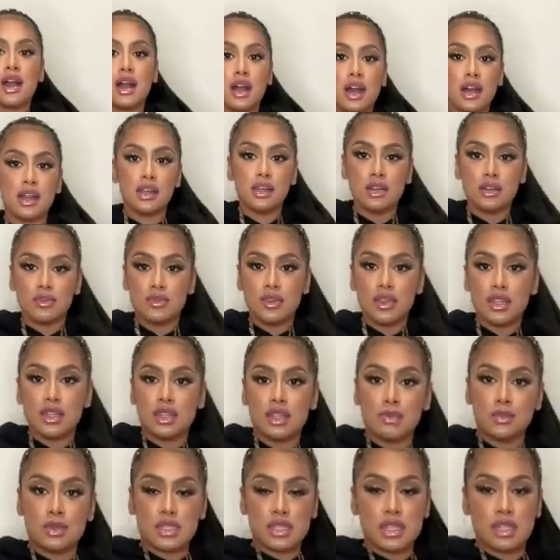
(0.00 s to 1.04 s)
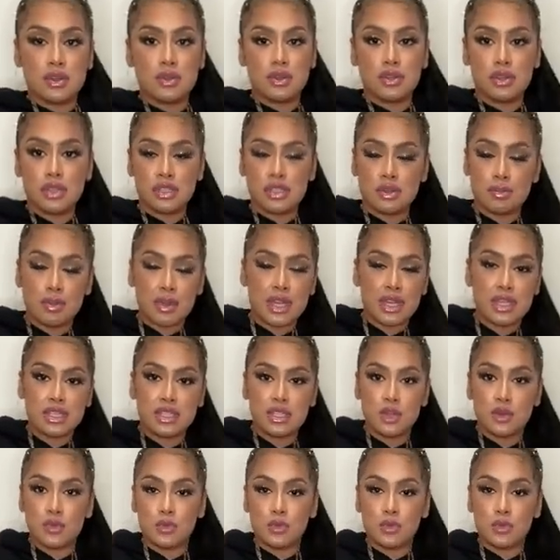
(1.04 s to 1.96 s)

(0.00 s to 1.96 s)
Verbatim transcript: I love it. The material is amazing.